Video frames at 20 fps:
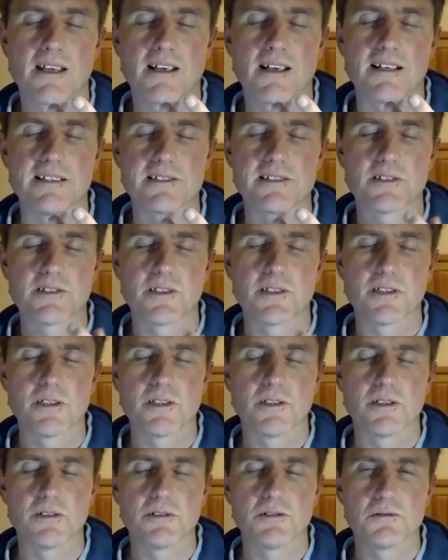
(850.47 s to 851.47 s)
And
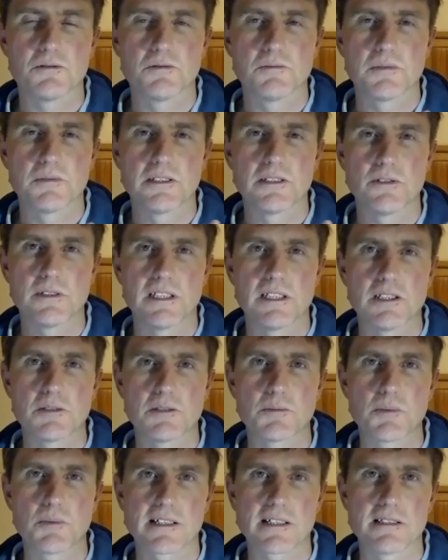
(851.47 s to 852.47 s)
so, by doing these
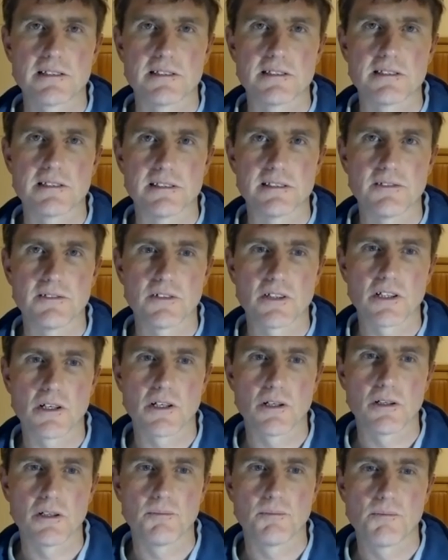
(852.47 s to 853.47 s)
practices, even
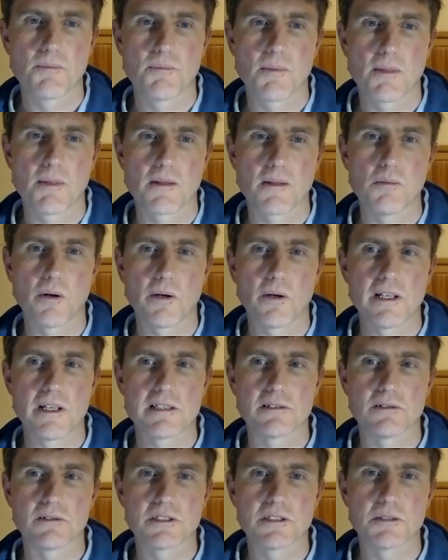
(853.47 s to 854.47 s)
though the body
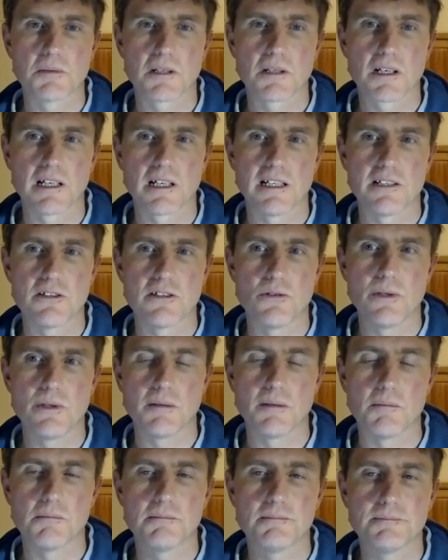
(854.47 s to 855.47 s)
is ultimately a
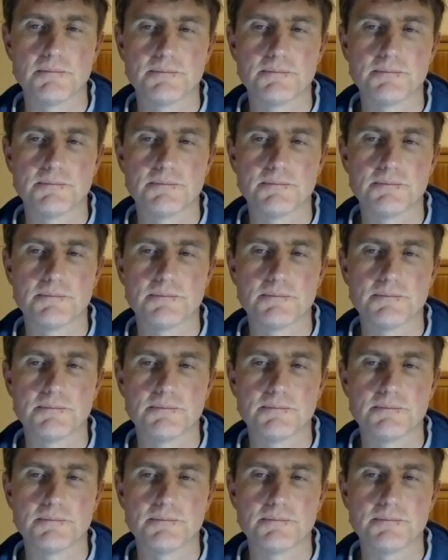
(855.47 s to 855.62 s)
dream,